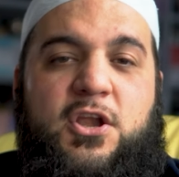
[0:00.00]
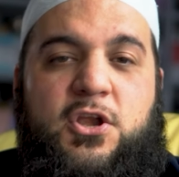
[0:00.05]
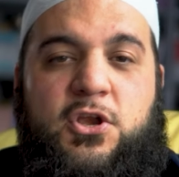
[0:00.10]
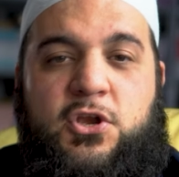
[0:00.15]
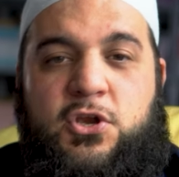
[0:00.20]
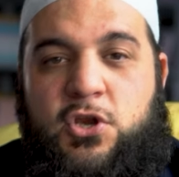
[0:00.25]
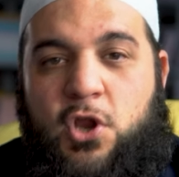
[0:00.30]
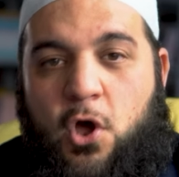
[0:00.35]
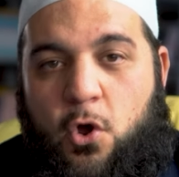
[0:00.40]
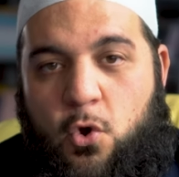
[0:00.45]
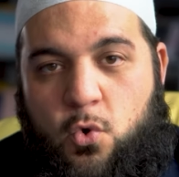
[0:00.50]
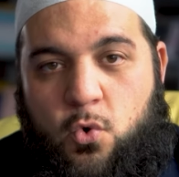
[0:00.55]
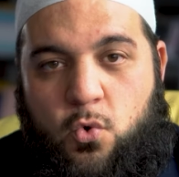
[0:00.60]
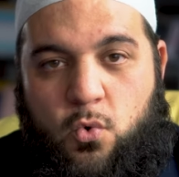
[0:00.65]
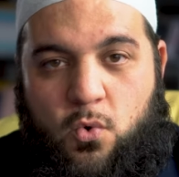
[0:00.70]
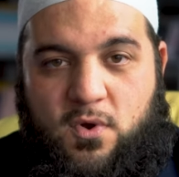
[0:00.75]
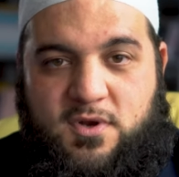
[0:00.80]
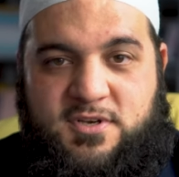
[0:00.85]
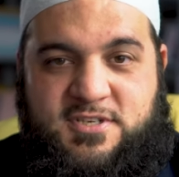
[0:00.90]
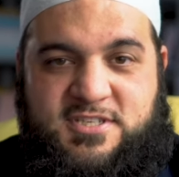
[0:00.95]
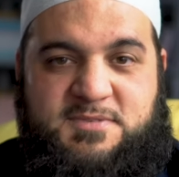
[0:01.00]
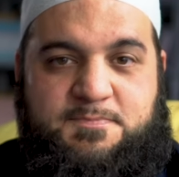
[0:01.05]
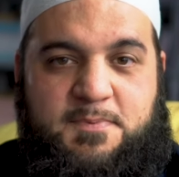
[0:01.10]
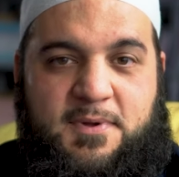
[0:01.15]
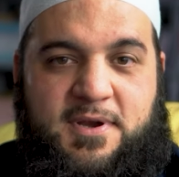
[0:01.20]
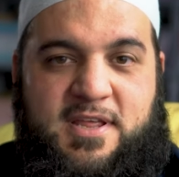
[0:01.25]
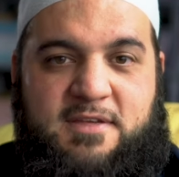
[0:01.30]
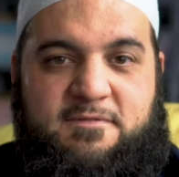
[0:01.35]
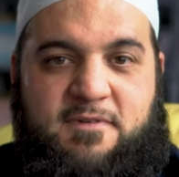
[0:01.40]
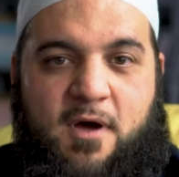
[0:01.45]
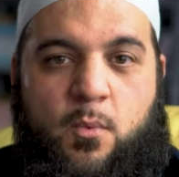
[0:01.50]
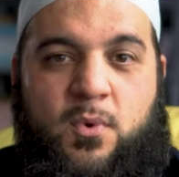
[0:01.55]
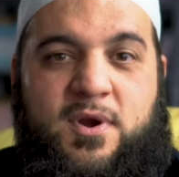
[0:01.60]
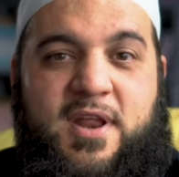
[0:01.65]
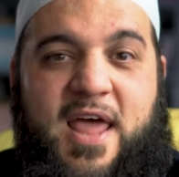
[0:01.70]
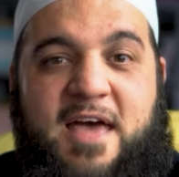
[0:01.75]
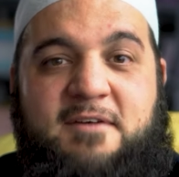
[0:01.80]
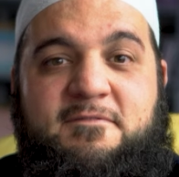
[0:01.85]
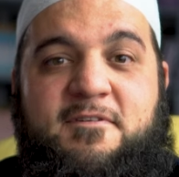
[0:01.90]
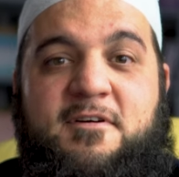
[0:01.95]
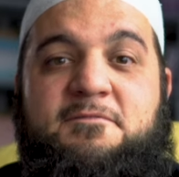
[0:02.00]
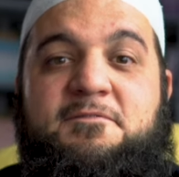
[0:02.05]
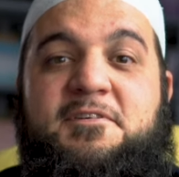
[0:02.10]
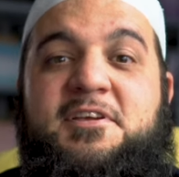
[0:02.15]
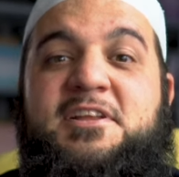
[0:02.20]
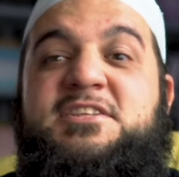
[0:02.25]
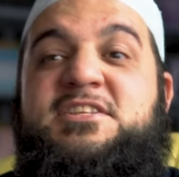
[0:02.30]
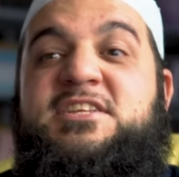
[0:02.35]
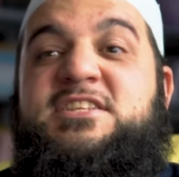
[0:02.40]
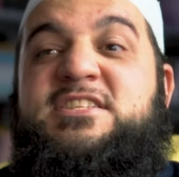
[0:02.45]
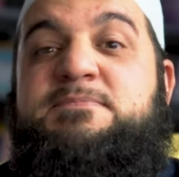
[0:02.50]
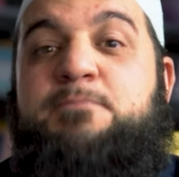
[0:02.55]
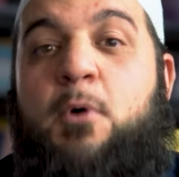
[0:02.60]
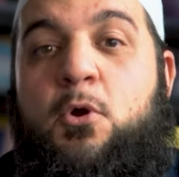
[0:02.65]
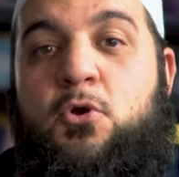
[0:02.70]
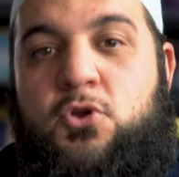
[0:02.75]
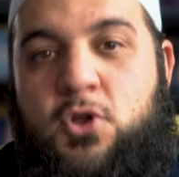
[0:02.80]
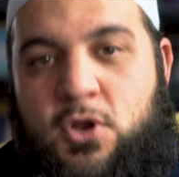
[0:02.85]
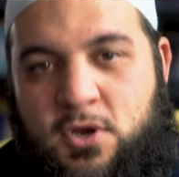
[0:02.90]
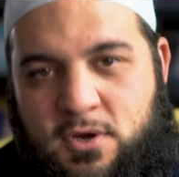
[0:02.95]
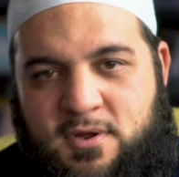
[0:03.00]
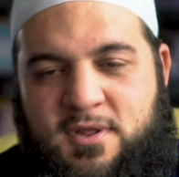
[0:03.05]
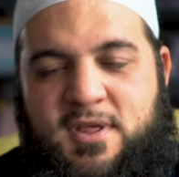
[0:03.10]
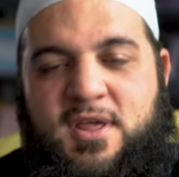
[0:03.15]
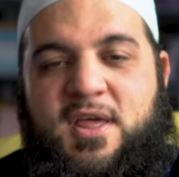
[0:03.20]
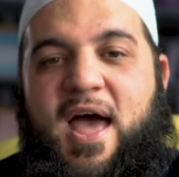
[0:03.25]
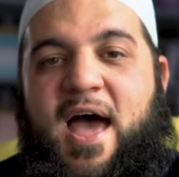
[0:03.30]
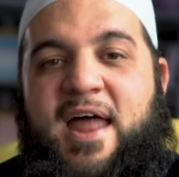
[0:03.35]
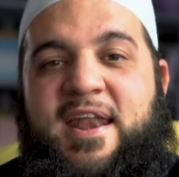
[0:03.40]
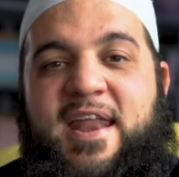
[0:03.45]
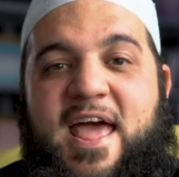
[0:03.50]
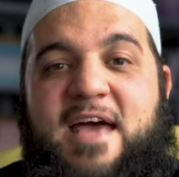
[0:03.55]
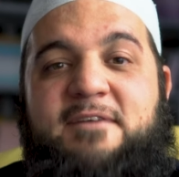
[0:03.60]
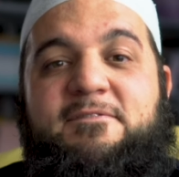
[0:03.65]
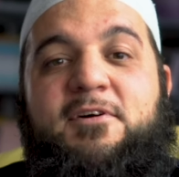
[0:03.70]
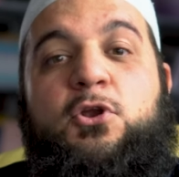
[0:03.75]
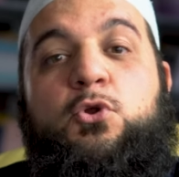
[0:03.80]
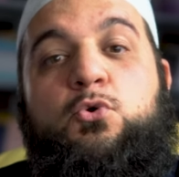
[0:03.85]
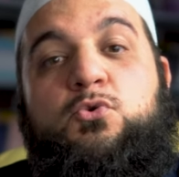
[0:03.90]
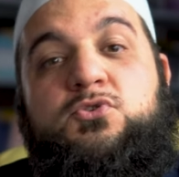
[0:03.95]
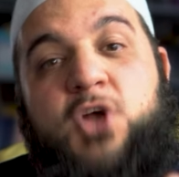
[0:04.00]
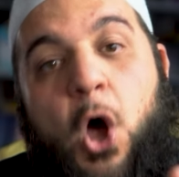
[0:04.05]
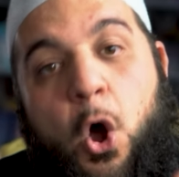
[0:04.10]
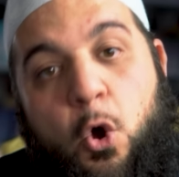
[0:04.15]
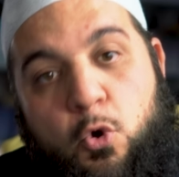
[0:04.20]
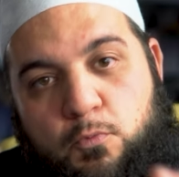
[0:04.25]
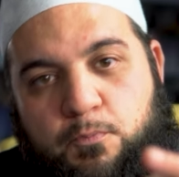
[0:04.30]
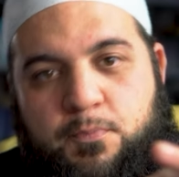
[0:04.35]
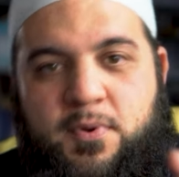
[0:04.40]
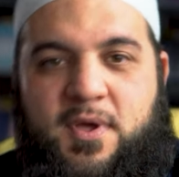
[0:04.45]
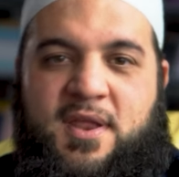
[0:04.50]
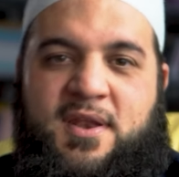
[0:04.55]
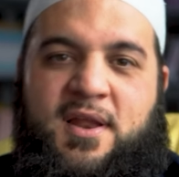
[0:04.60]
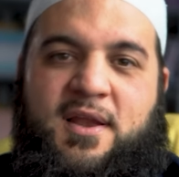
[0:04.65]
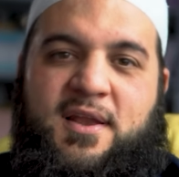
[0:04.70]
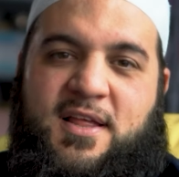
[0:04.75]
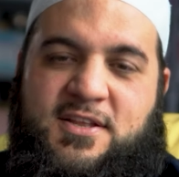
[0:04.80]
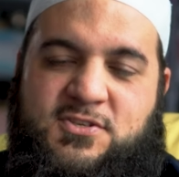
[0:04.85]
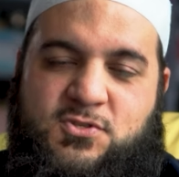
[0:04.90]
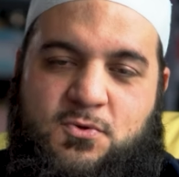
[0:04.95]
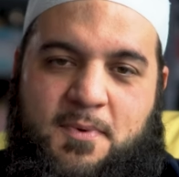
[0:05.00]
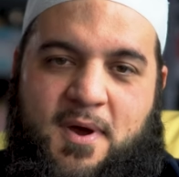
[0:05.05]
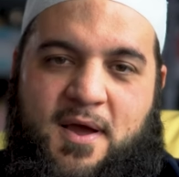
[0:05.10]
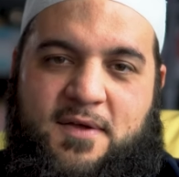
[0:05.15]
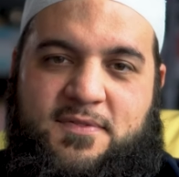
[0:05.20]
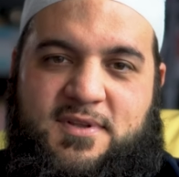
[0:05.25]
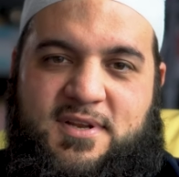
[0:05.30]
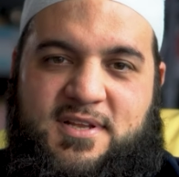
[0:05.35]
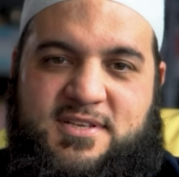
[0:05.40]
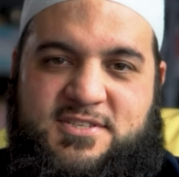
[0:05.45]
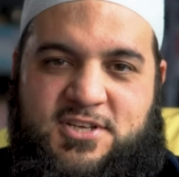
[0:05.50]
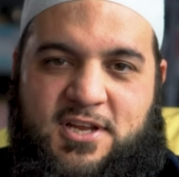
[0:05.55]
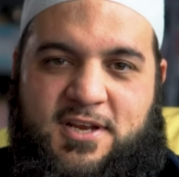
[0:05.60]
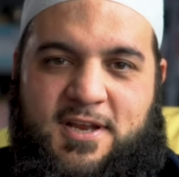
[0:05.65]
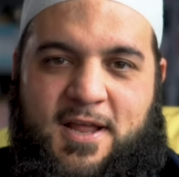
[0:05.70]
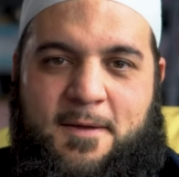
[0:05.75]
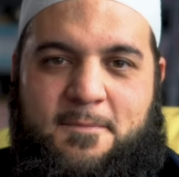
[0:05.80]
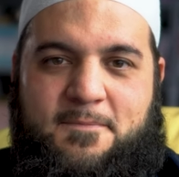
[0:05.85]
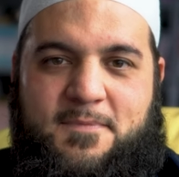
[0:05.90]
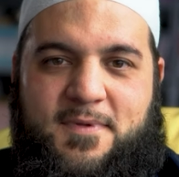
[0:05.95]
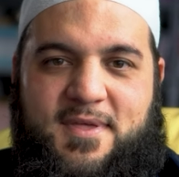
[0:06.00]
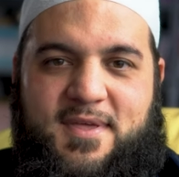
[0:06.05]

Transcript: no disbeliever would ever feel despondent and ever lose hope in Allah subhanahu wa ta'ala's Jannah.